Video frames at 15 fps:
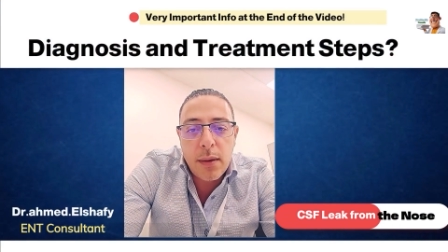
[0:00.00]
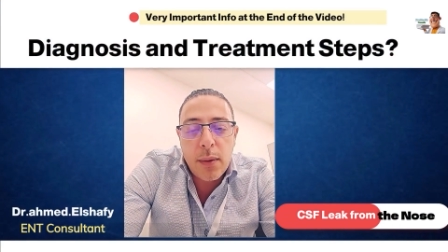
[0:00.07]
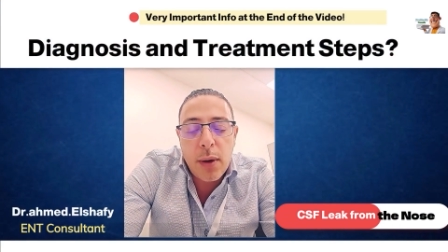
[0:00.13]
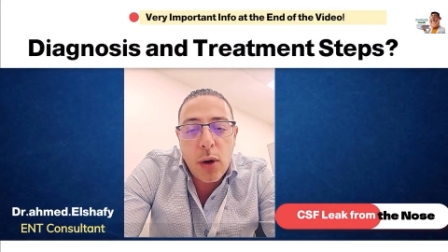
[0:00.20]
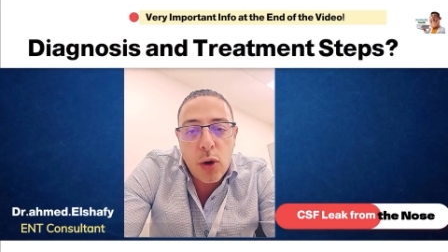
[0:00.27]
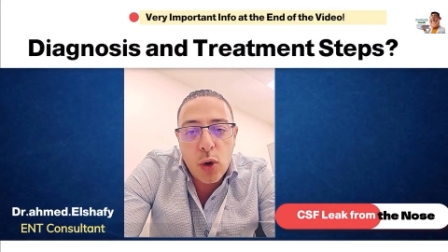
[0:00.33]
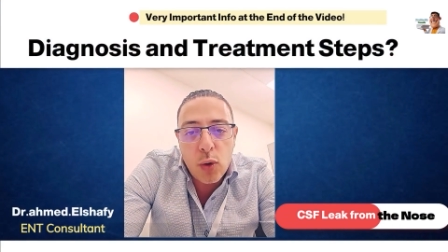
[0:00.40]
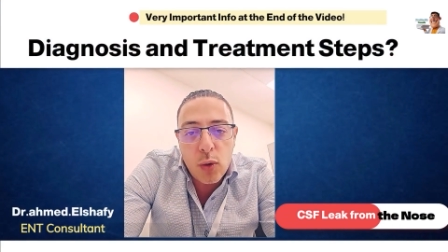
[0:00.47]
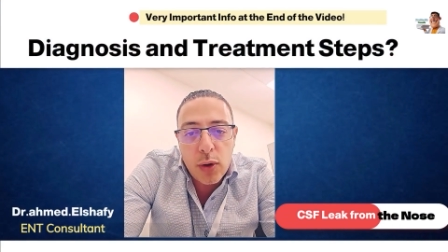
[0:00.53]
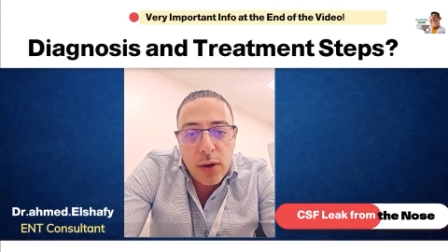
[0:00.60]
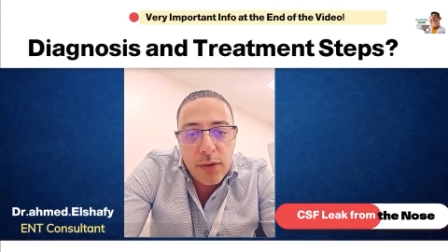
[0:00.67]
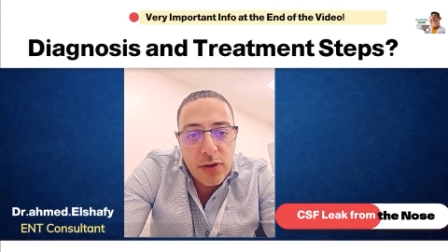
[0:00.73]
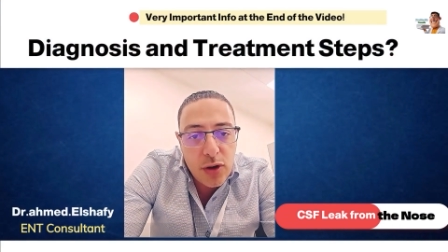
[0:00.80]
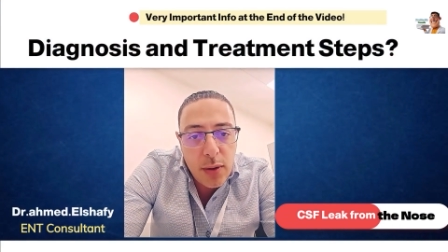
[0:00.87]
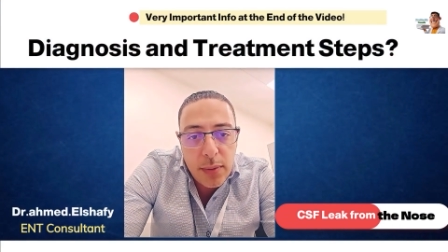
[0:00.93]
The goal
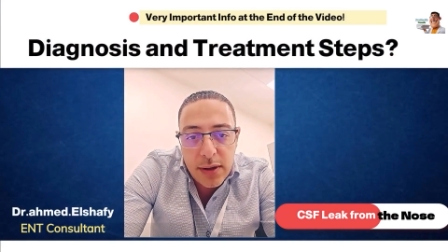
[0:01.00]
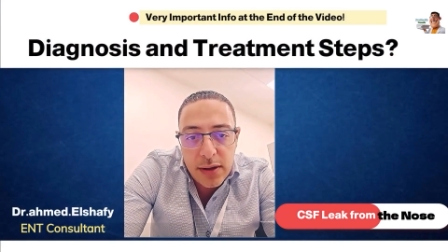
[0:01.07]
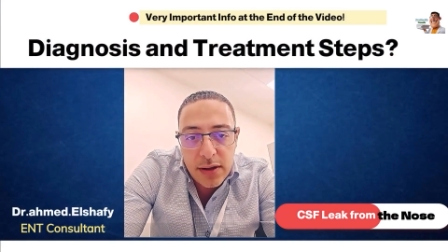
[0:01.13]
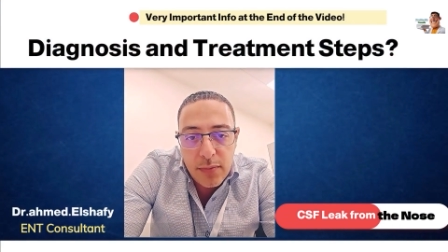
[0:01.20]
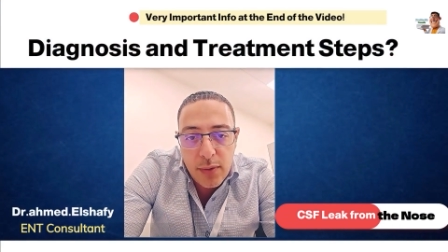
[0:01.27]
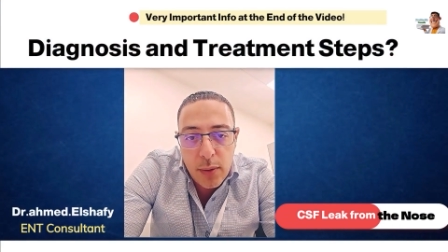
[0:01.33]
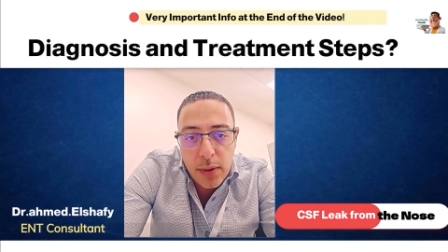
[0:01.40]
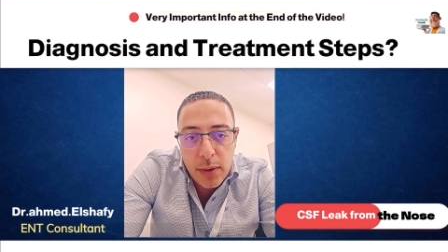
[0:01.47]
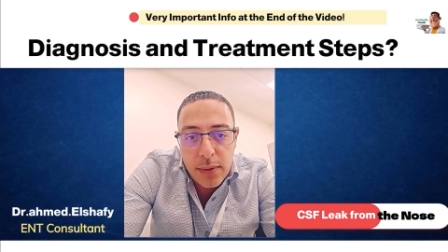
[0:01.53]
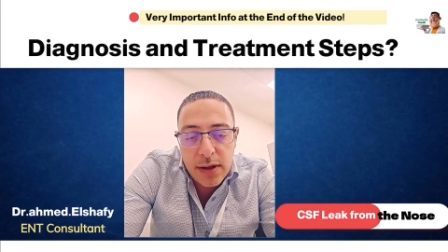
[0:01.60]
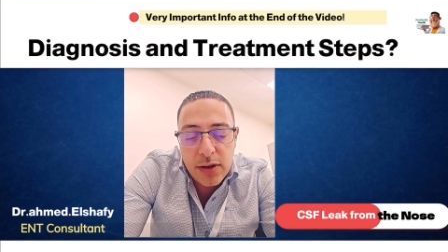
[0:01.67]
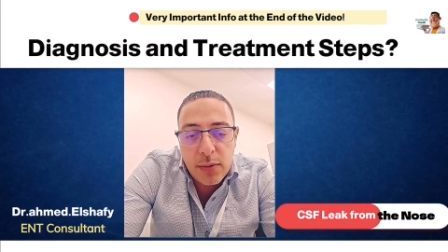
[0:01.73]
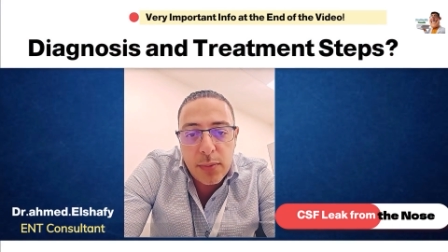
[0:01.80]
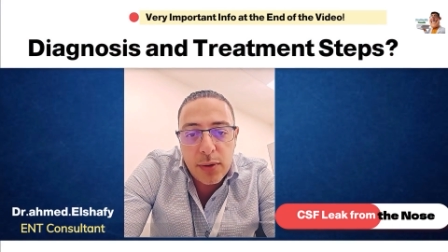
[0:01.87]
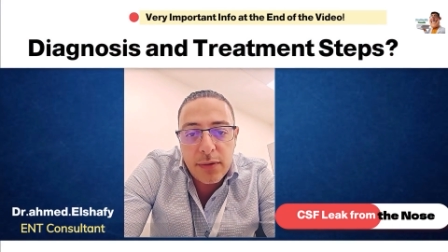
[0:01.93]
of stopping this problem is
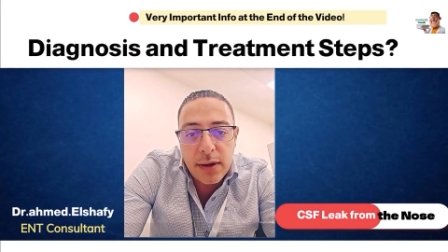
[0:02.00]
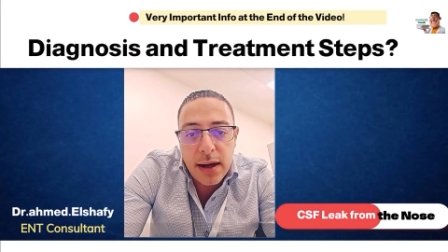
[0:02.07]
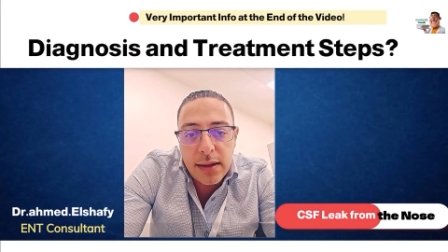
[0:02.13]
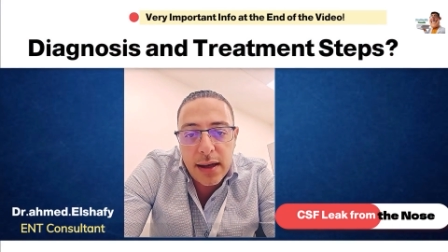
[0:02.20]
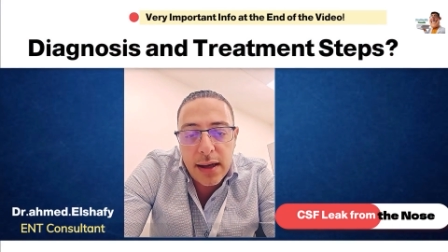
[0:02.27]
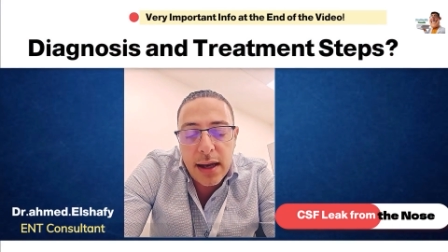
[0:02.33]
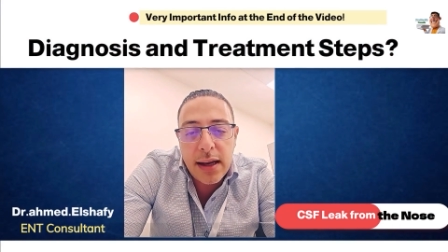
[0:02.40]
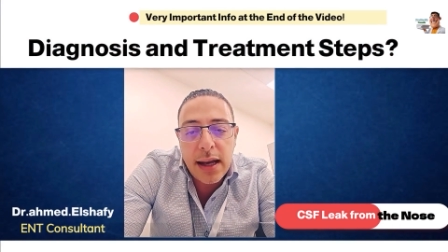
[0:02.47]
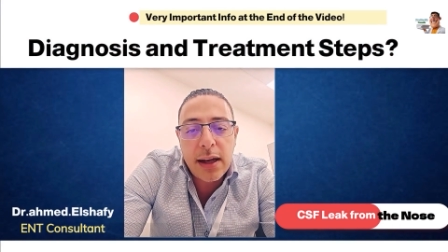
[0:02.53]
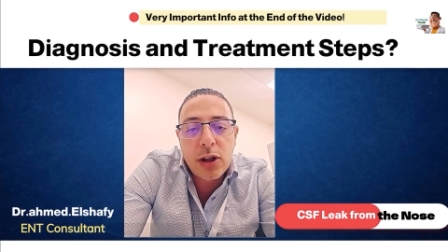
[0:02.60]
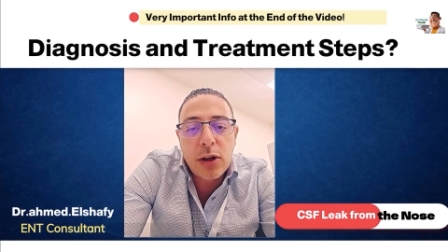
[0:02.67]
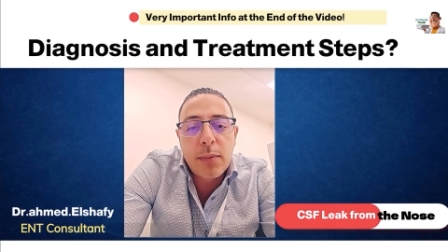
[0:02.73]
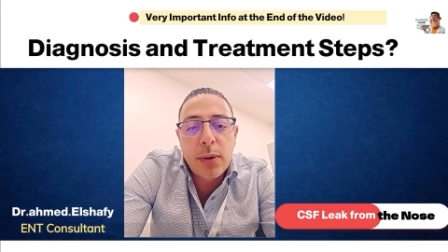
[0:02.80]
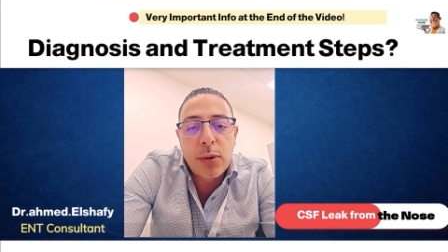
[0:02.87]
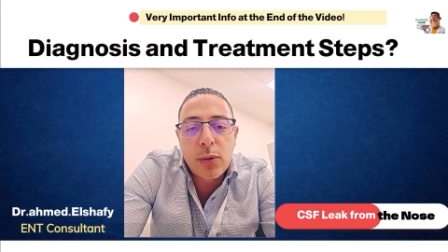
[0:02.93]
to prevent the
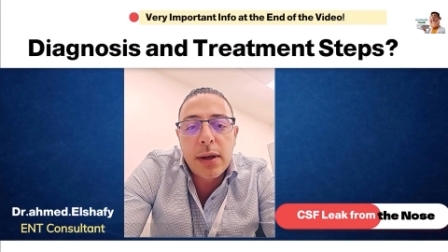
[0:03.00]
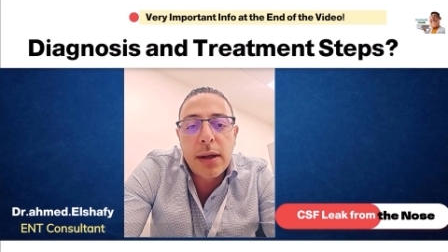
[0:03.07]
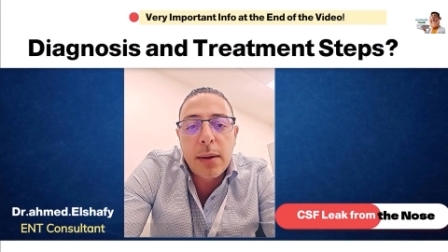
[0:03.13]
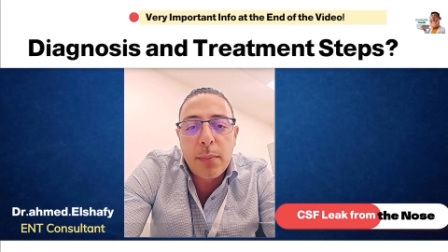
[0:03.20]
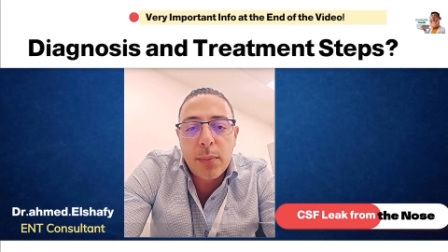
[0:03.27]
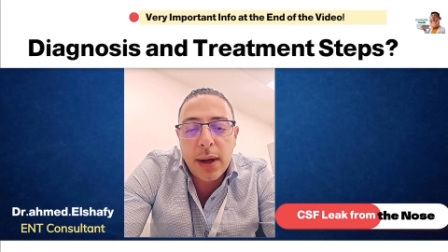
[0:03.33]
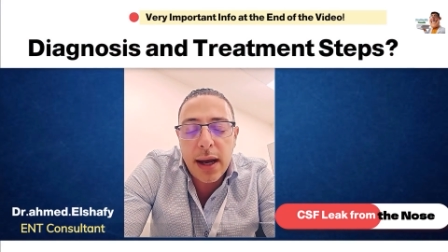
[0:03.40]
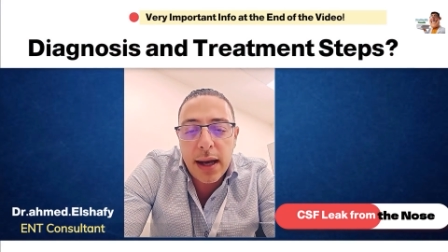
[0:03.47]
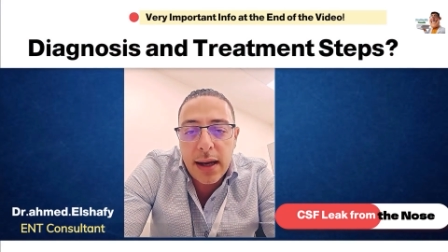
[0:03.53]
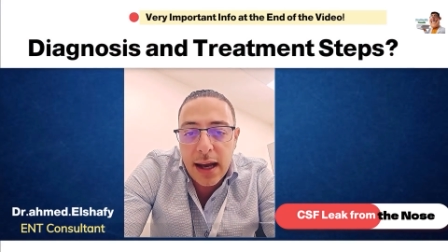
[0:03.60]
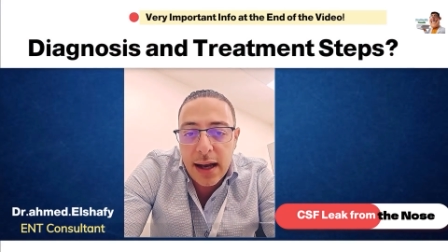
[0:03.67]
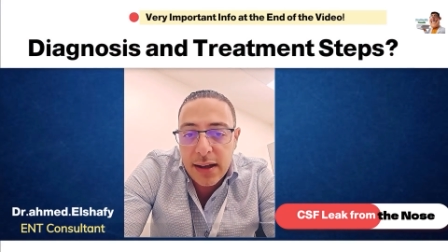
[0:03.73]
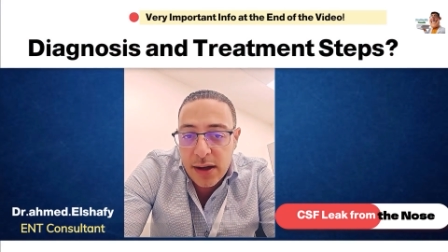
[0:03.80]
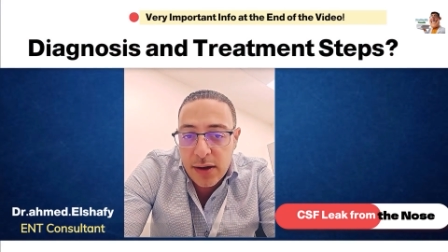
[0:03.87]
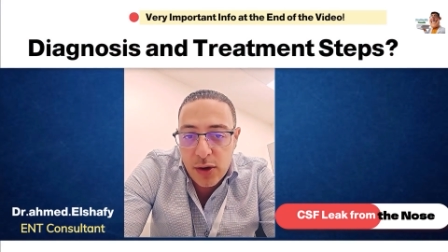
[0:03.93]
connection between the brain
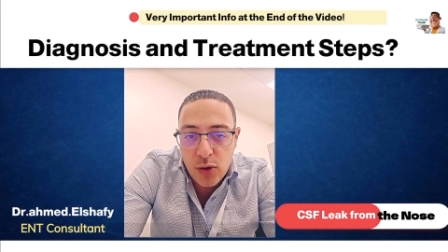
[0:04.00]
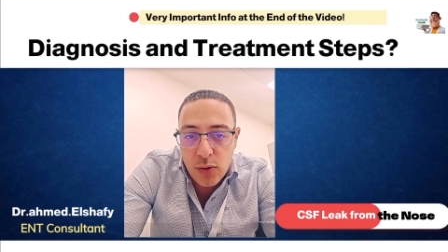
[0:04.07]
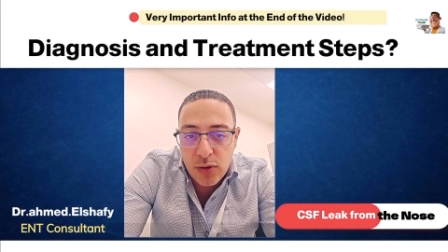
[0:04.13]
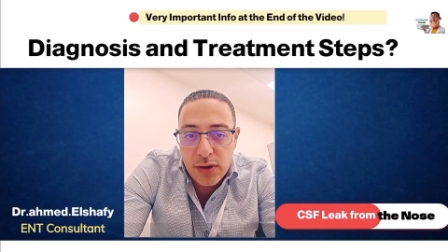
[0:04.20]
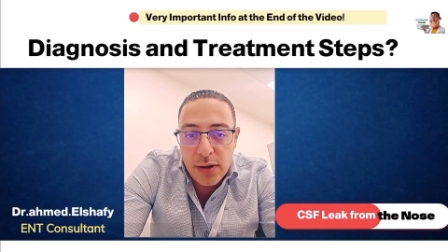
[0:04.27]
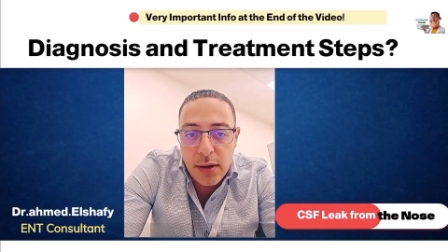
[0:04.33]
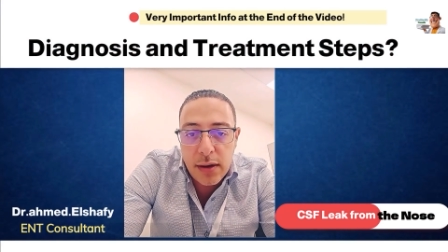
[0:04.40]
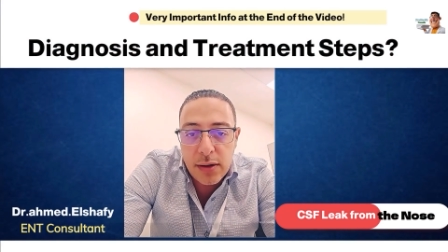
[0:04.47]
and the nose